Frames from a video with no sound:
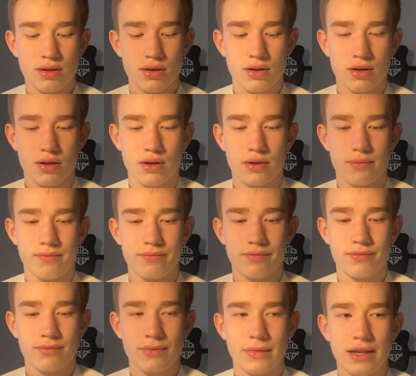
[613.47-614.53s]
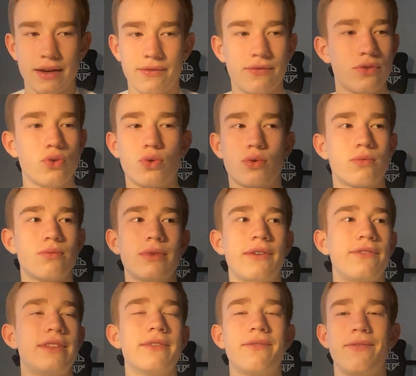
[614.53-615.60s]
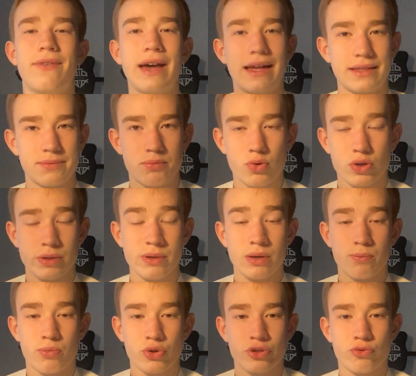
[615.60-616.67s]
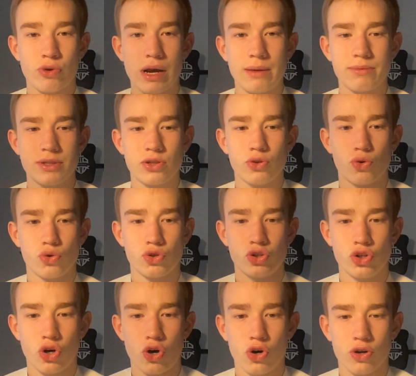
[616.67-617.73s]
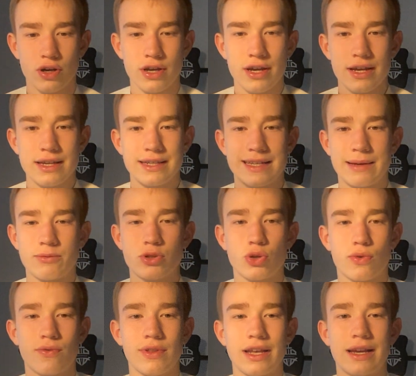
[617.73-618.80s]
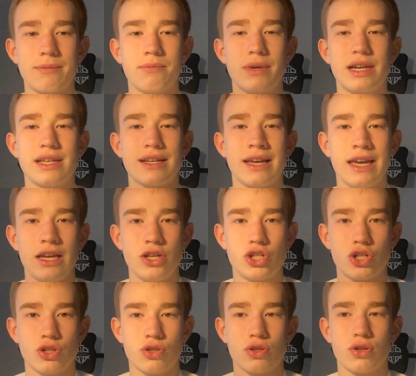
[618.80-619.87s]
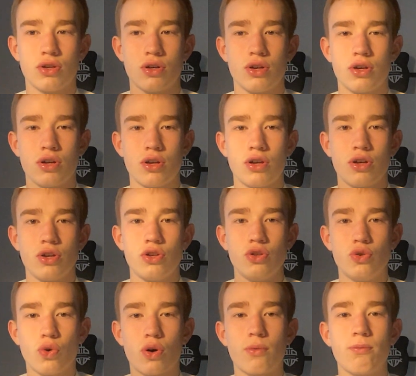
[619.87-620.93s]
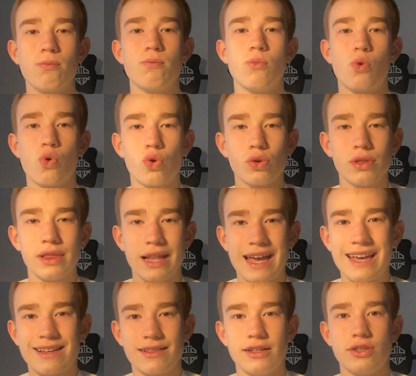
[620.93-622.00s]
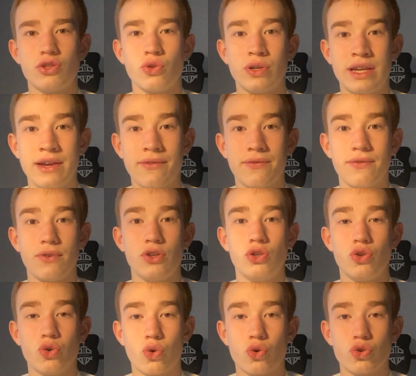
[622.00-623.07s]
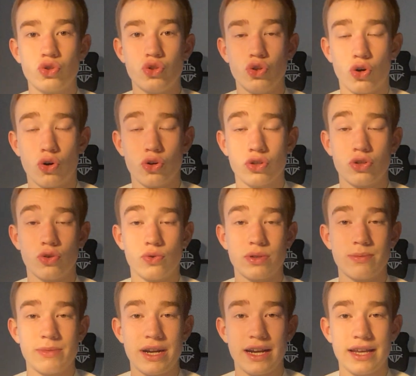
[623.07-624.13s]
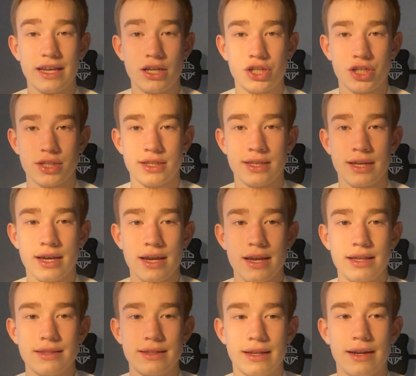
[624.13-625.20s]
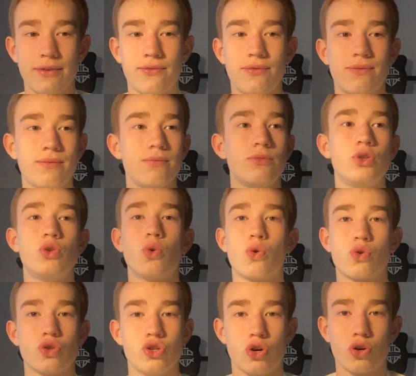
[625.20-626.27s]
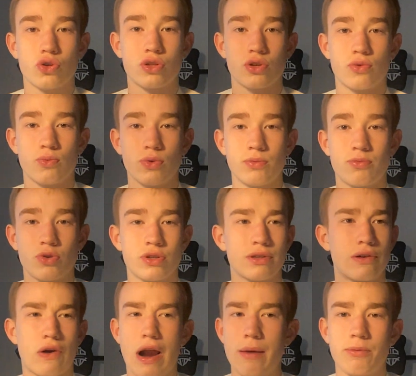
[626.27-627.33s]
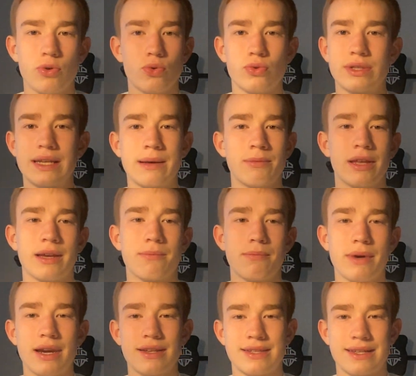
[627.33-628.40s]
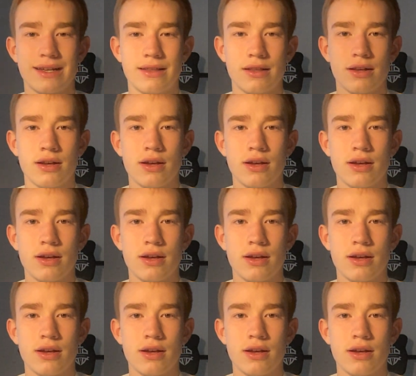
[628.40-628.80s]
if the vet prescribes your dog some sort of like a medication, you're more likely to give your dog those medications than if your doctor would prescribe you some like medicine.